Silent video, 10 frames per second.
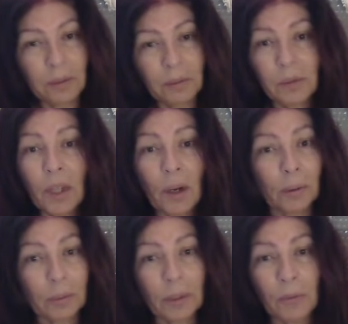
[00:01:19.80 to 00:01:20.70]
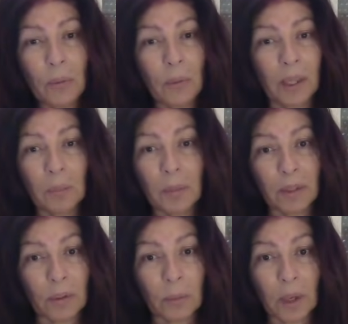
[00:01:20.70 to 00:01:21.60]
So if you want to be
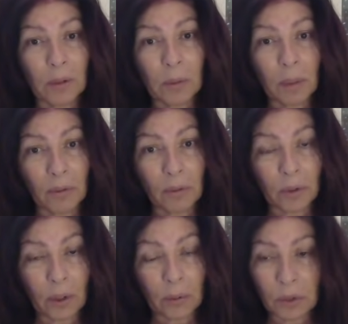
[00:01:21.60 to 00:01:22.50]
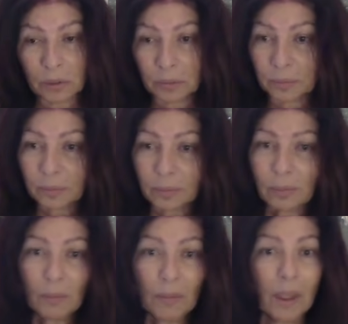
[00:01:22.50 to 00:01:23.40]
surrounded by Virgos,
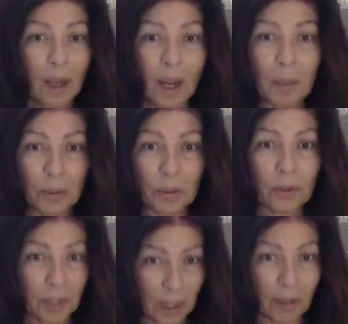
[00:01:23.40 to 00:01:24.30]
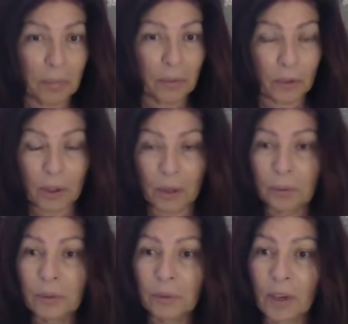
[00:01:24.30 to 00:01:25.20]
I personally am a Virgo
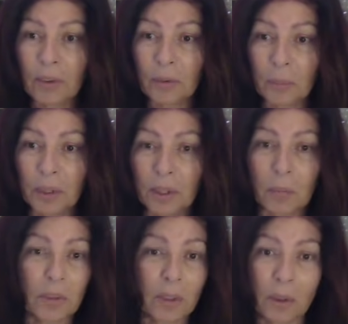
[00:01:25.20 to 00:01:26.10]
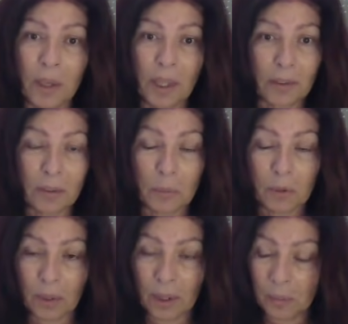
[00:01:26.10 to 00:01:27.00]
in 5 different placements, then go ahead and
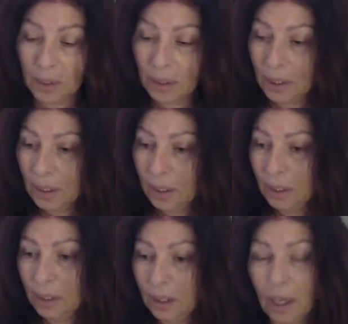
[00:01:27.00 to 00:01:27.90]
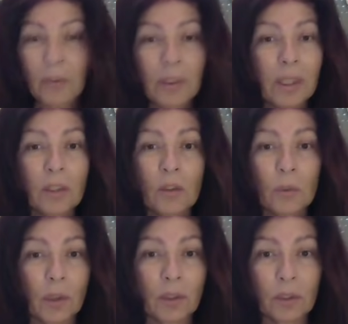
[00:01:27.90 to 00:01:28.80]
subscribe. Everything that you
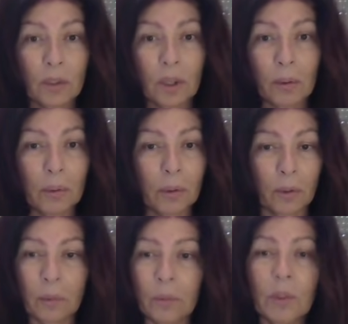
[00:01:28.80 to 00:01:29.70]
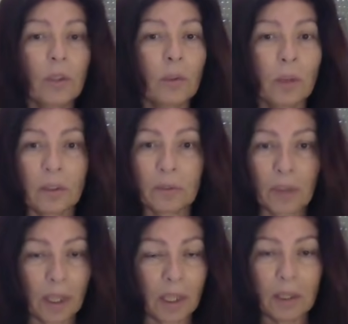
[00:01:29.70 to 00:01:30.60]
want to know or what you want to
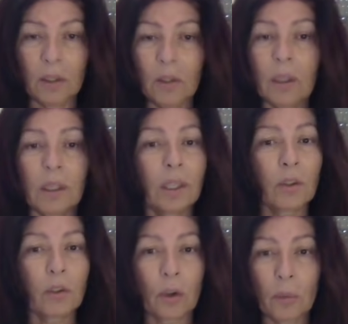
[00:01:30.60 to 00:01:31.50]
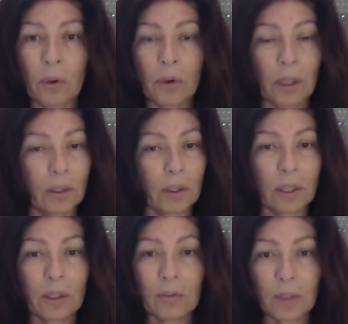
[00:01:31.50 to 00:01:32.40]
find, you can click show more
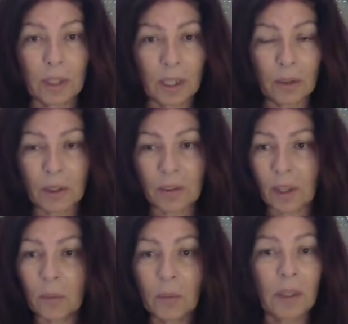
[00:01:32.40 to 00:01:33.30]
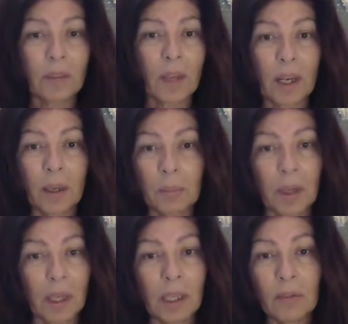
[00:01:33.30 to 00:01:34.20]
underneath the video because I don't want to tie up
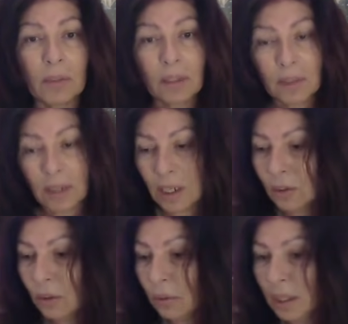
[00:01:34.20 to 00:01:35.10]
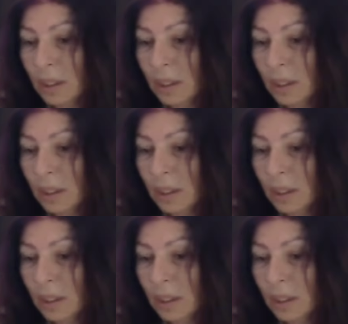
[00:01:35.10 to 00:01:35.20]
my evening today doing